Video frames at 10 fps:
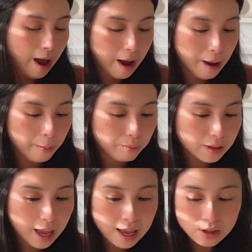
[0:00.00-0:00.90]

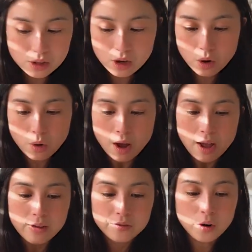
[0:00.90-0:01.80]
And so
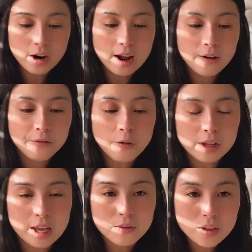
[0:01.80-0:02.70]

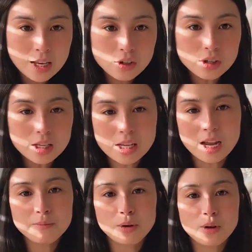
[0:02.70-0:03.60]
for the Invitation
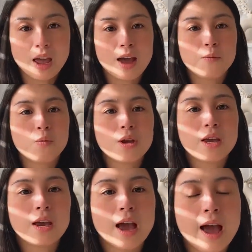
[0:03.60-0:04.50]
Design Bootcamp,
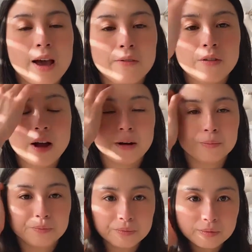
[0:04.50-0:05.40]
we
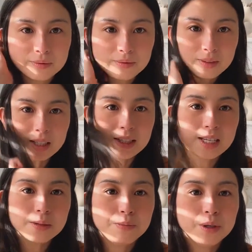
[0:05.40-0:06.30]
have
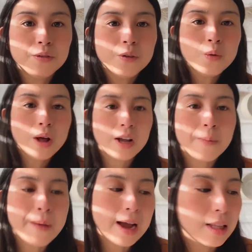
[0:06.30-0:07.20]
this beautiful
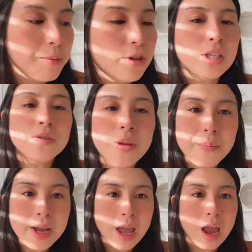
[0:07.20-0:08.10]
welcome pack. Let me just flip
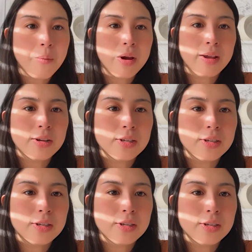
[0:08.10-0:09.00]
my camera here so
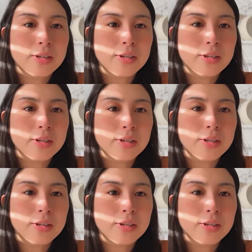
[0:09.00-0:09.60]
you guys can see.